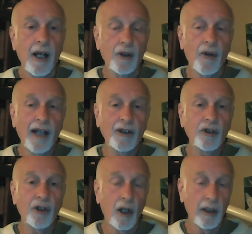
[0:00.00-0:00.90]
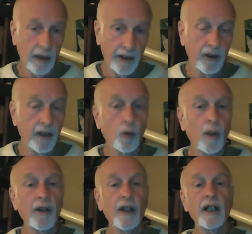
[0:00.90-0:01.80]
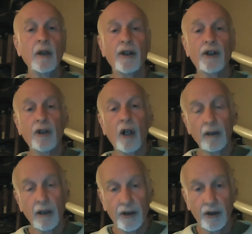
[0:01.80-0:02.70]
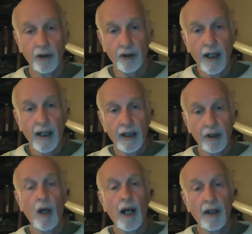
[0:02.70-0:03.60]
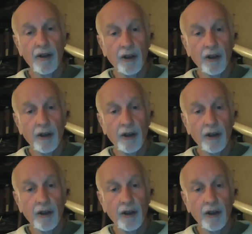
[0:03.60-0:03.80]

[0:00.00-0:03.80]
So that's a star cluster. And it's one of the nearest star clusters to us.